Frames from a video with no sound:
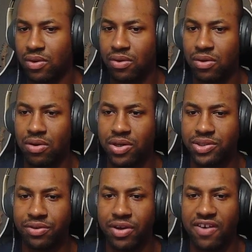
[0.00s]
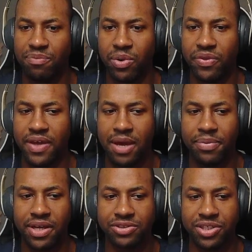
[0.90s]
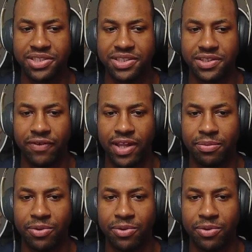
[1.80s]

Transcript: All right, so we have both the IP addresses available